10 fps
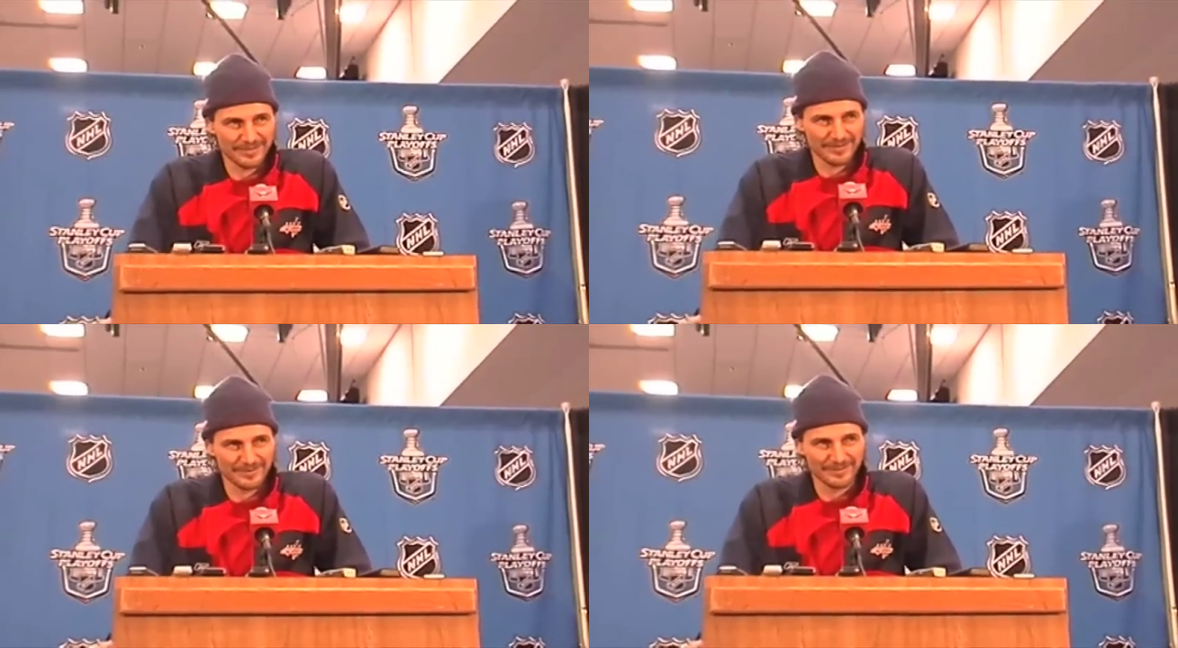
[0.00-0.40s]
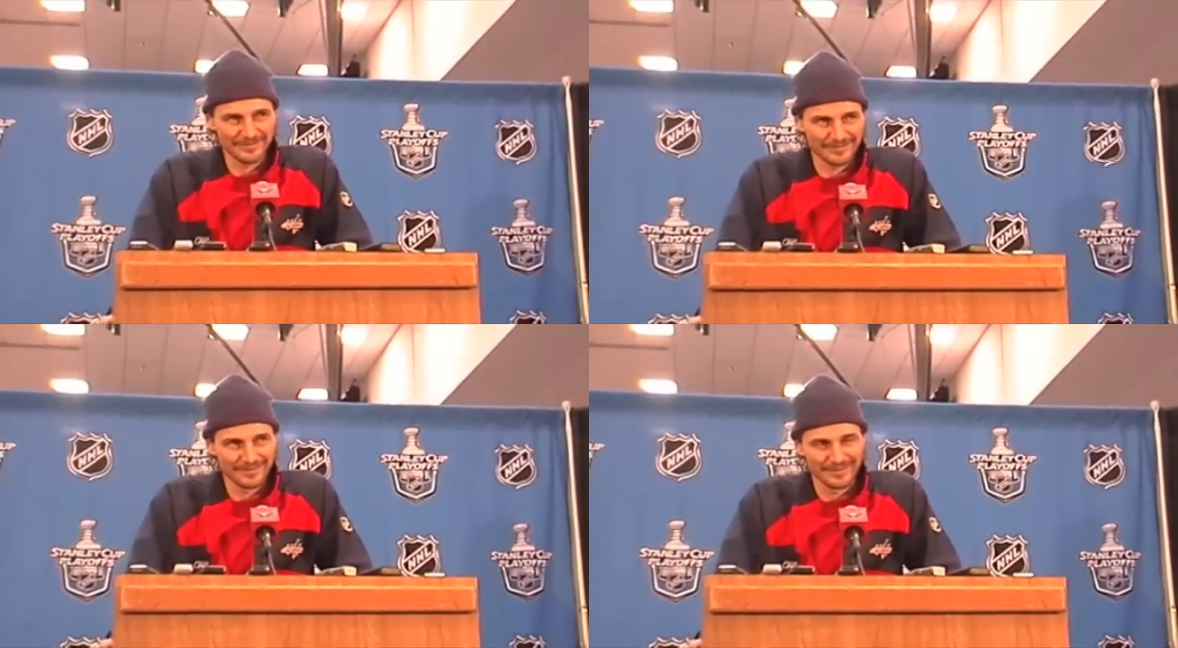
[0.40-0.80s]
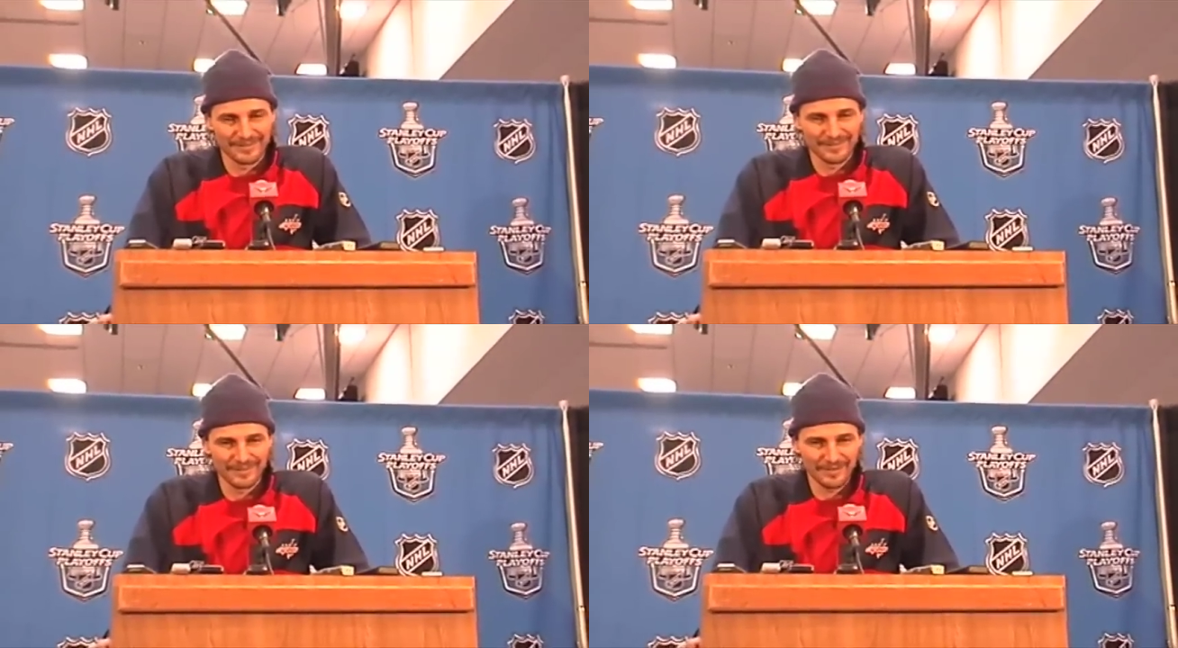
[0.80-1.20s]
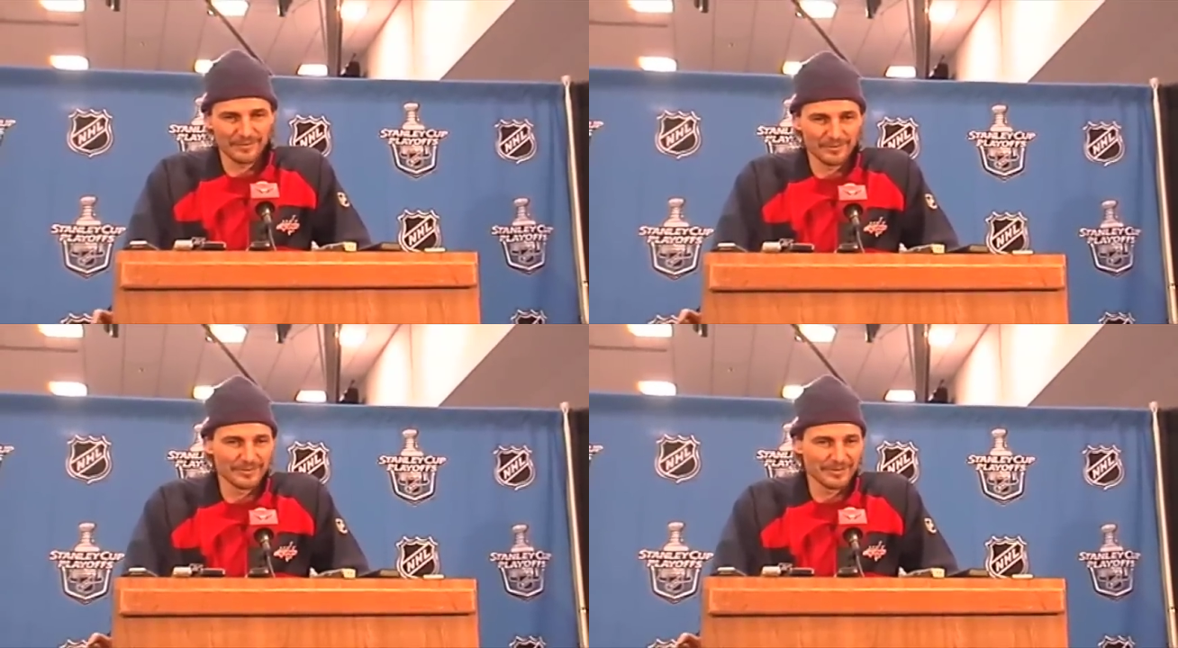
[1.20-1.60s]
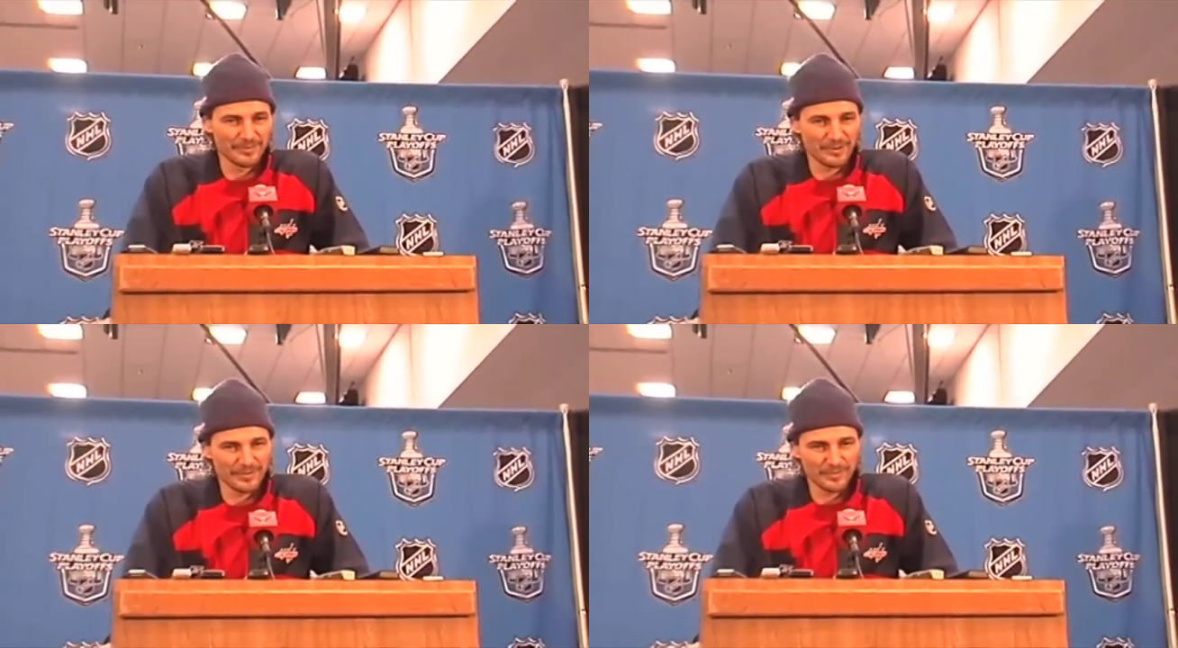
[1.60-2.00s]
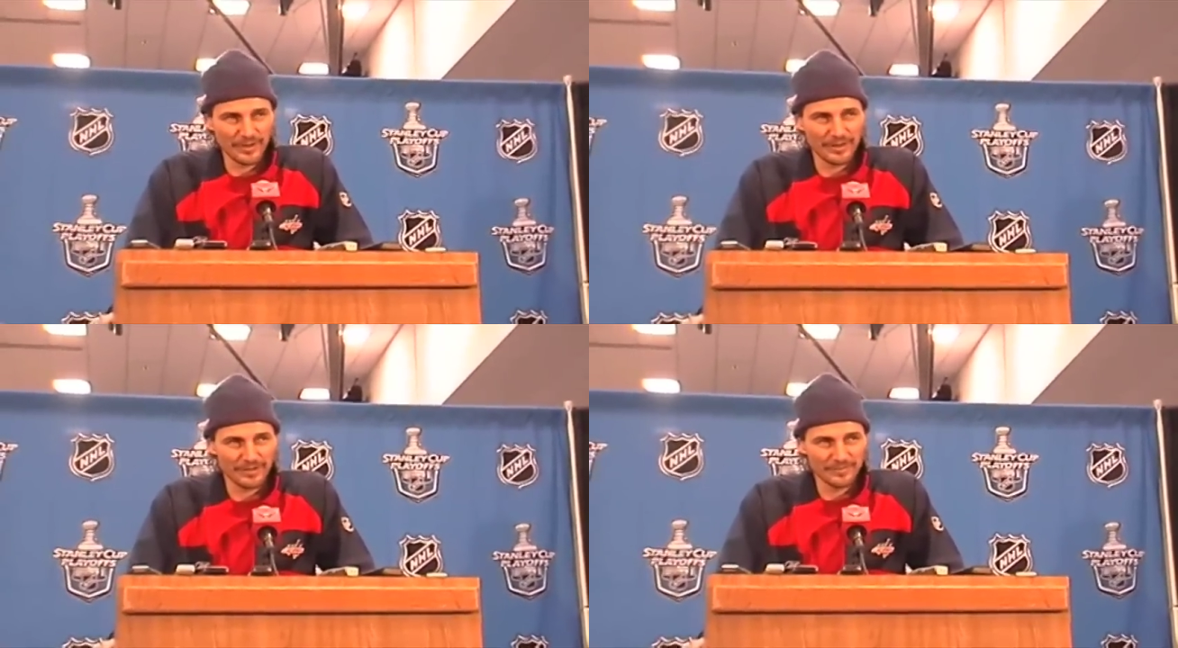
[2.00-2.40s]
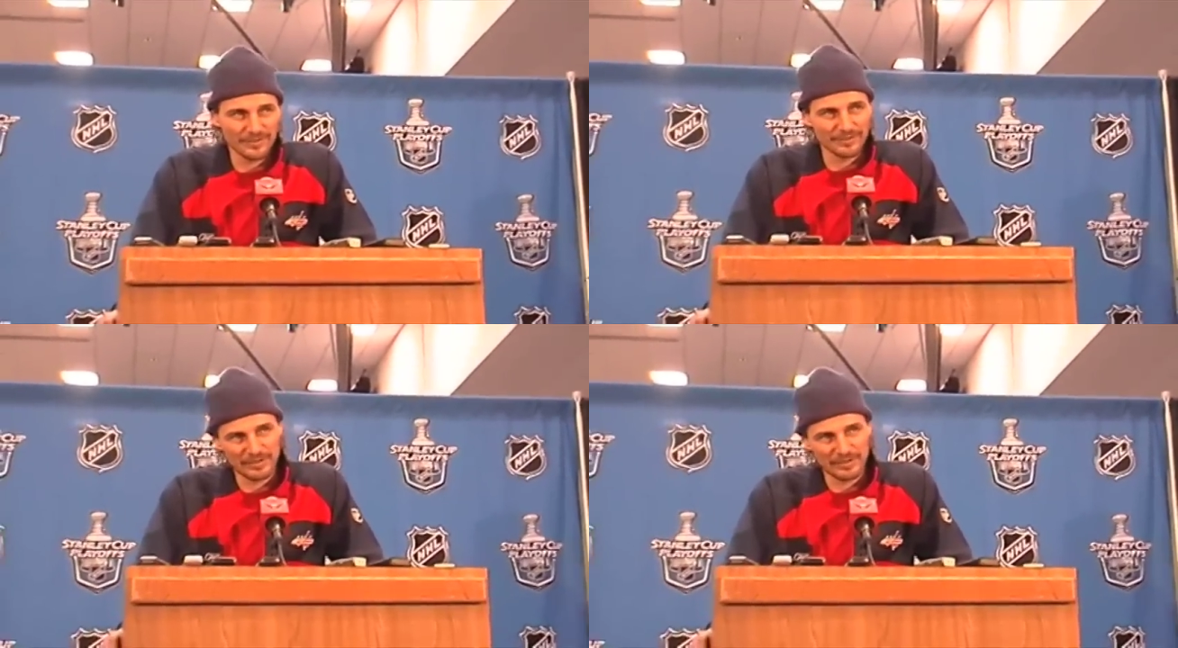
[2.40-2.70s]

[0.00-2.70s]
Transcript: So I flew into the boards with him,